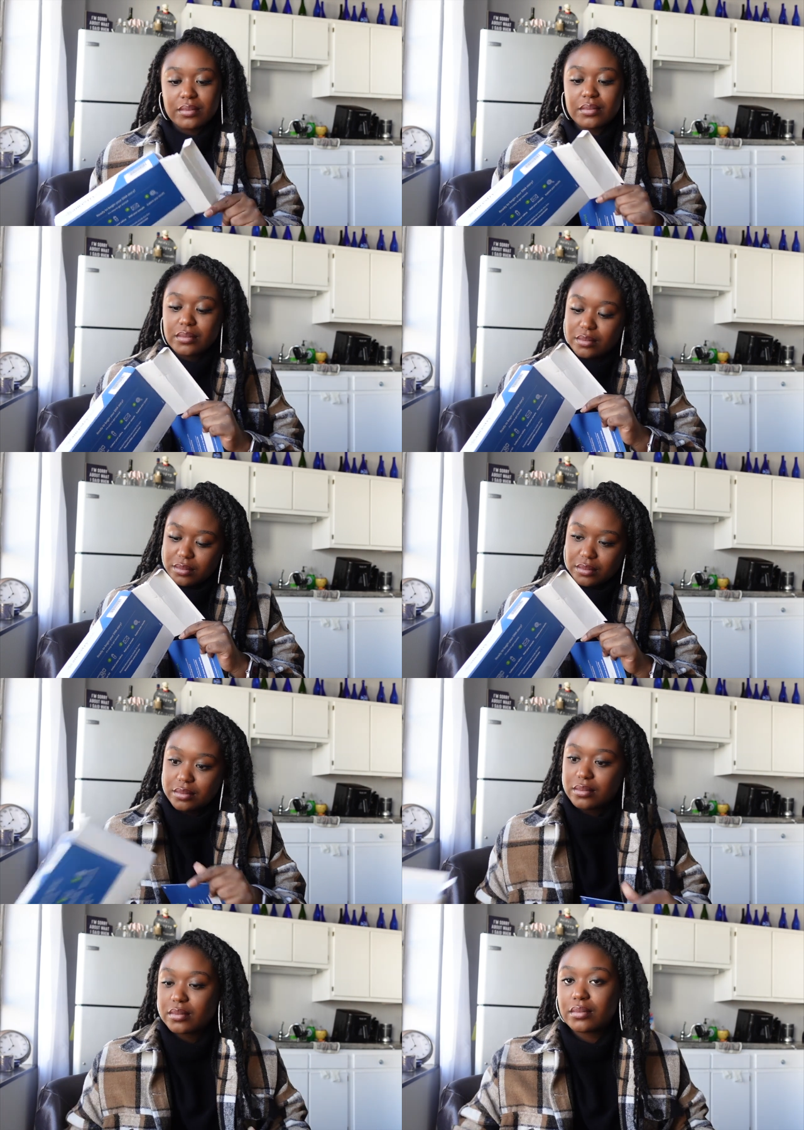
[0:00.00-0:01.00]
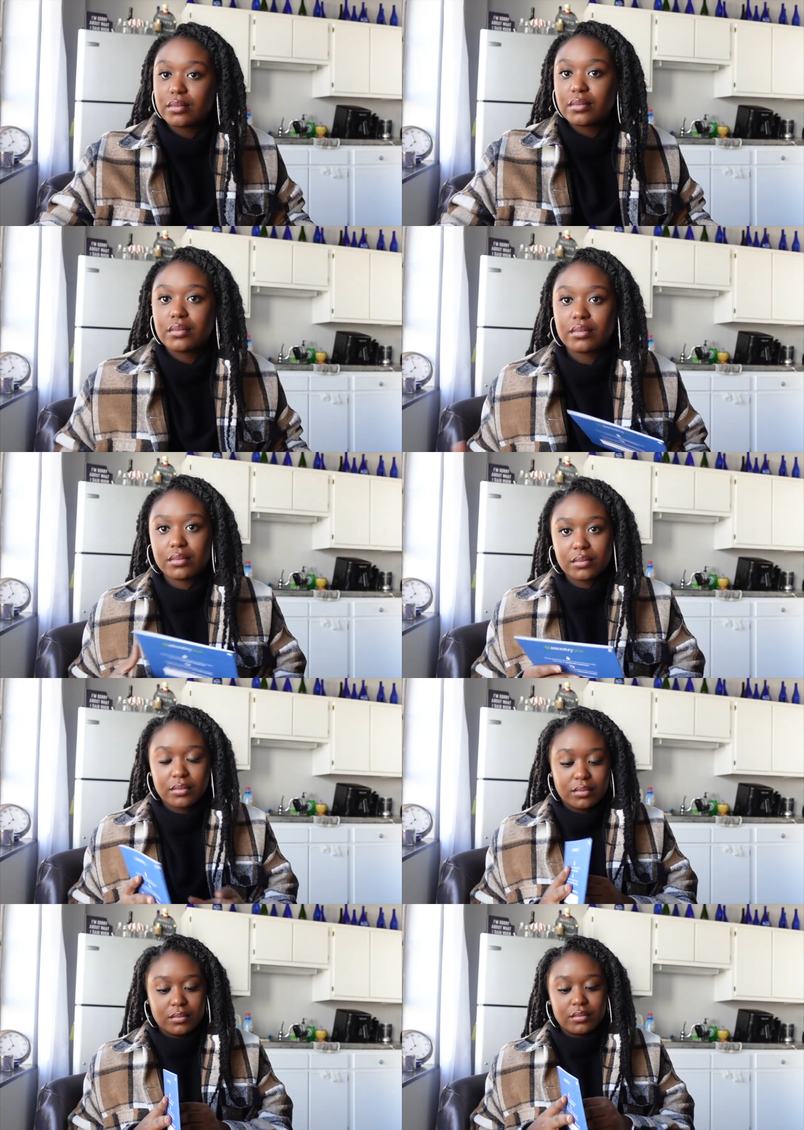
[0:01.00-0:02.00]

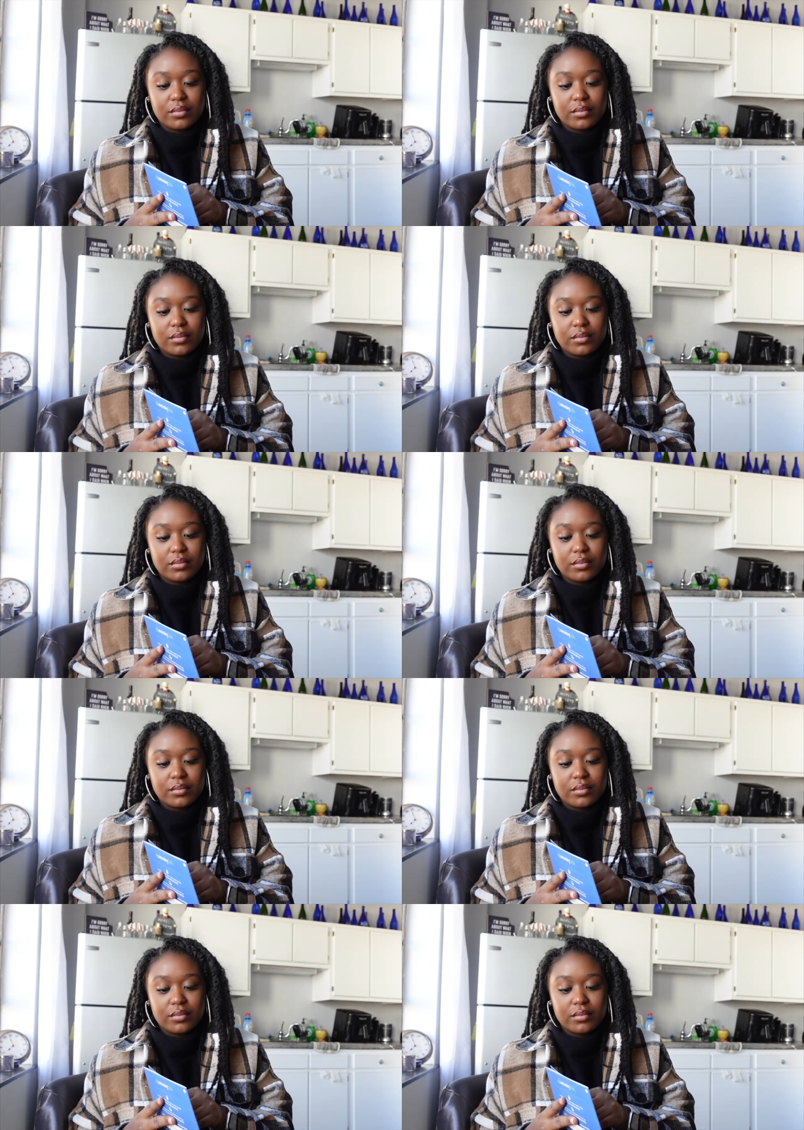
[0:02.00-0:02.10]
Nobody speaks.